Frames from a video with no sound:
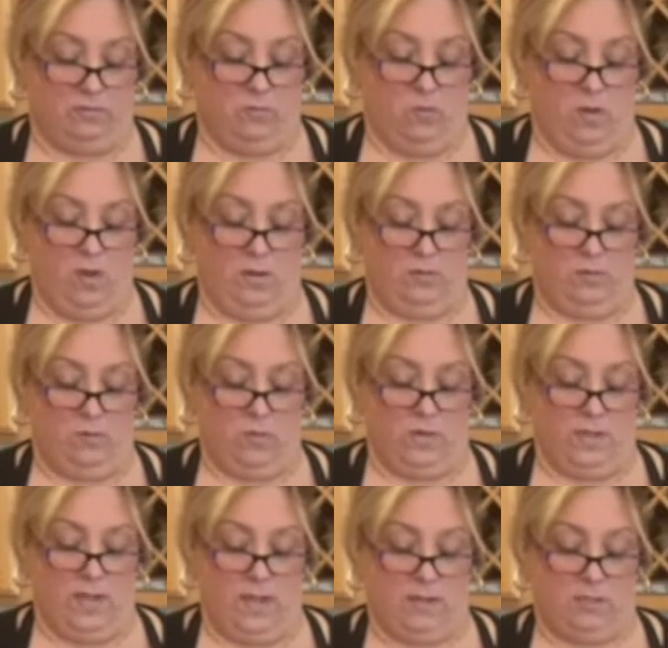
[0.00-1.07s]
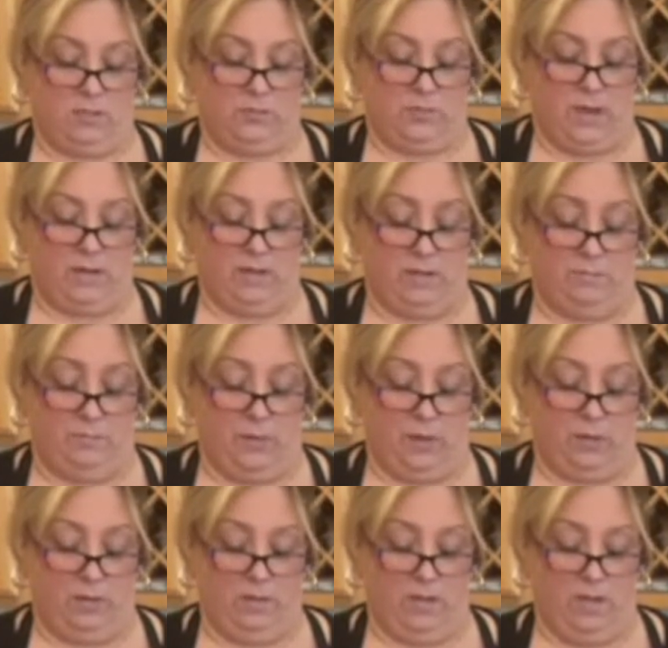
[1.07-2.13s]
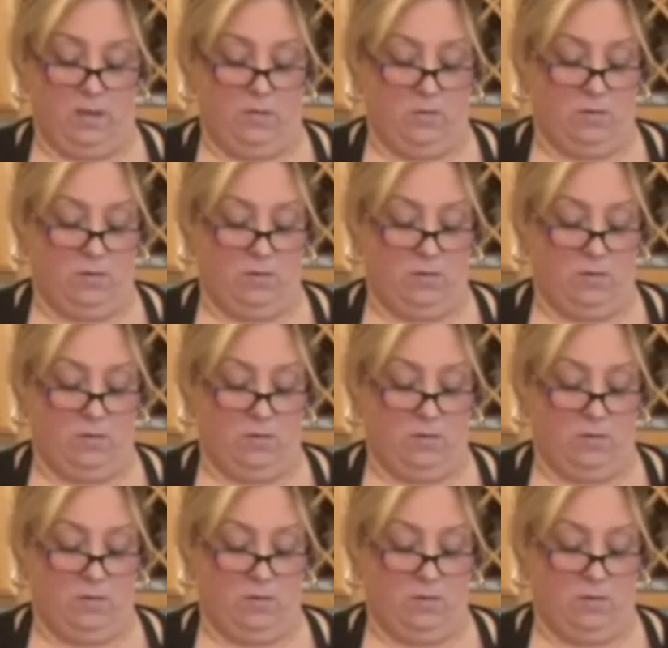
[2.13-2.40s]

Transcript: water, organic sprouted barley,